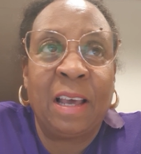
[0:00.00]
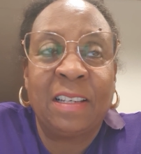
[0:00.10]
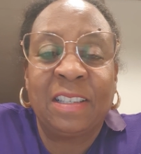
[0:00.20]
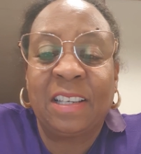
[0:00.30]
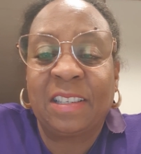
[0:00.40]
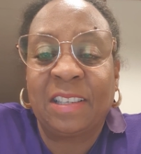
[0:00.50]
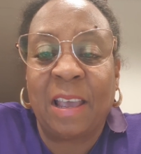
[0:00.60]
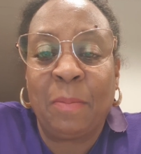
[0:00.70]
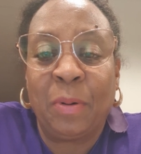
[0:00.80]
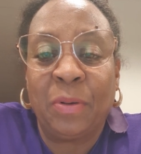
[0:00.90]
like 6
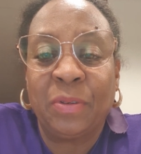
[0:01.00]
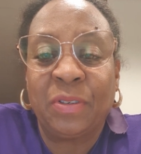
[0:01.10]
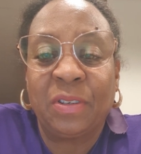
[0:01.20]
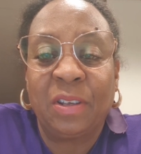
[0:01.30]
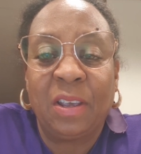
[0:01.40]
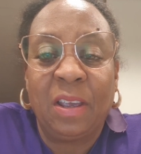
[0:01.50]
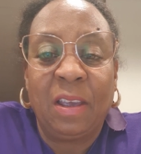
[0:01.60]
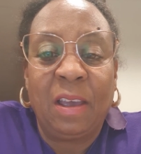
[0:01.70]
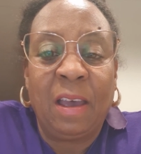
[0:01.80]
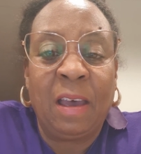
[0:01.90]
samples
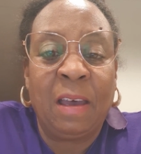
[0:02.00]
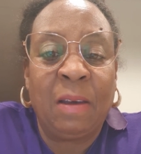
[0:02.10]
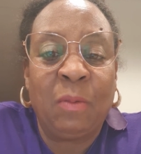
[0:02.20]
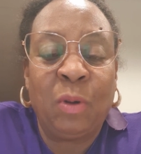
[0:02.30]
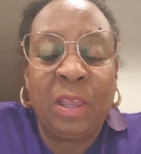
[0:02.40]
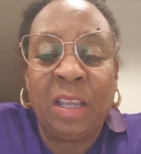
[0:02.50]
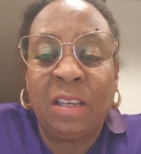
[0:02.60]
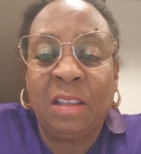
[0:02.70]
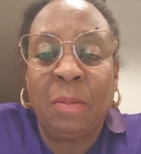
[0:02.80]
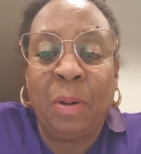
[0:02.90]
when they
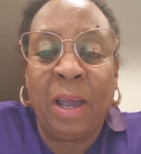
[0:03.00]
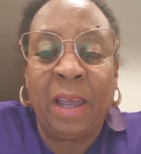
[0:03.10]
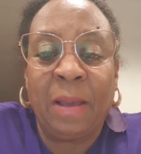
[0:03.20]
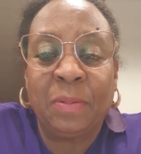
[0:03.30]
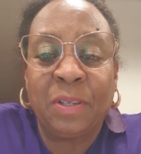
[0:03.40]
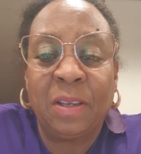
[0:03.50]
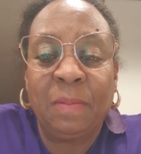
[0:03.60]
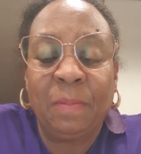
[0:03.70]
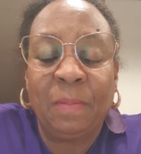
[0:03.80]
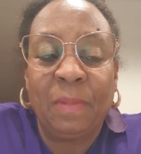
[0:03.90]
did the biopsy.
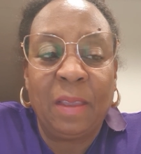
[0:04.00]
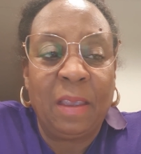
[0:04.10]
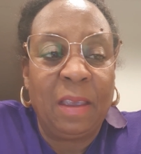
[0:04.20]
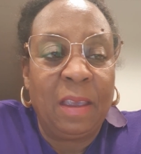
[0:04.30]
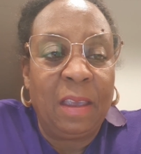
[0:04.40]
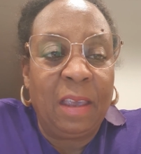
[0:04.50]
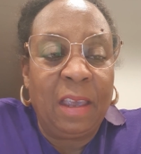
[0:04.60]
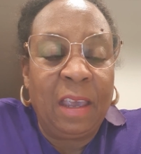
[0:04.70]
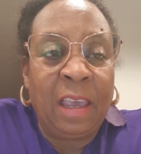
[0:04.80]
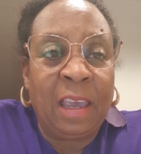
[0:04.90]

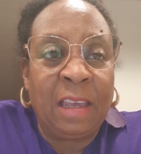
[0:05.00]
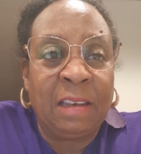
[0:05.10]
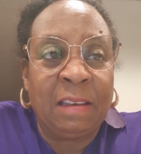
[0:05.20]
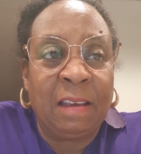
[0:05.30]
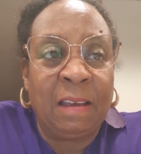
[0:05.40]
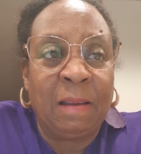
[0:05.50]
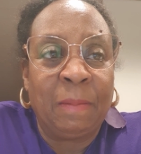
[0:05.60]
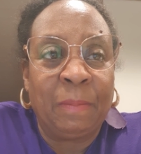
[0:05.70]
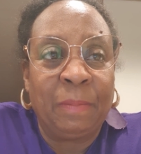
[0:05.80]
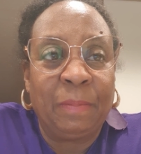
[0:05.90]
And,
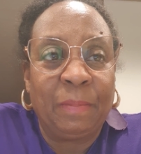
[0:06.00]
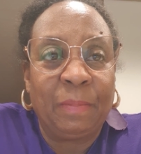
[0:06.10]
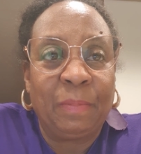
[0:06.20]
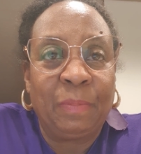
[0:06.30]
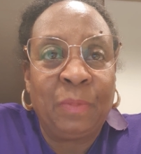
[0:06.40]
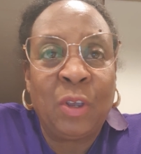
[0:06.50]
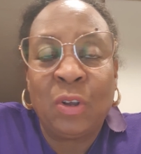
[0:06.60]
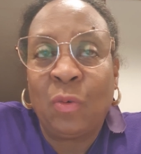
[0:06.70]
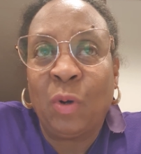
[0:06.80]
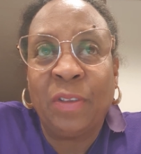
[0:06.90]

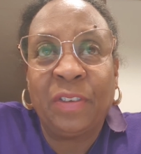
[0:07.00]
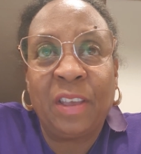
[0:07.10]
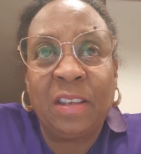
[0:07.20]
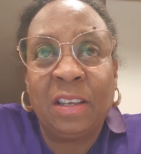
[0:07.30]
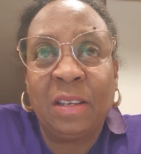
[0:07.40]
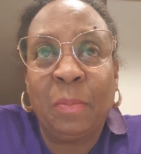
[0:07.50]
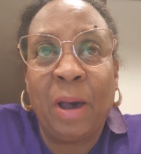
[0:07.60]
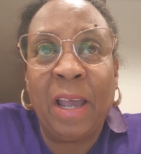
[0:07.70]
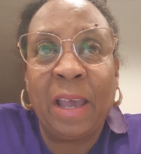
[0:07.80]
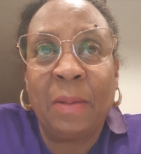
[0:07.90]
once they did the
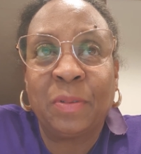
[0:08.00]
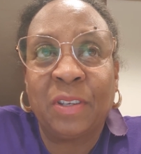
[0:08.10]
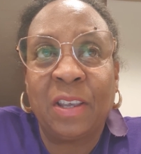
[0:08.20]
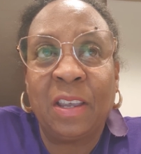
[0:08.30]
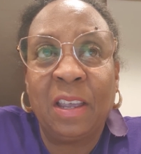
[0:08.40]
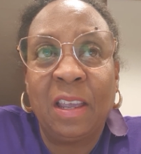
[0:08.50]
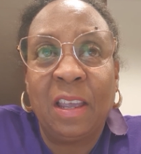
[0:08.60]
biopsy,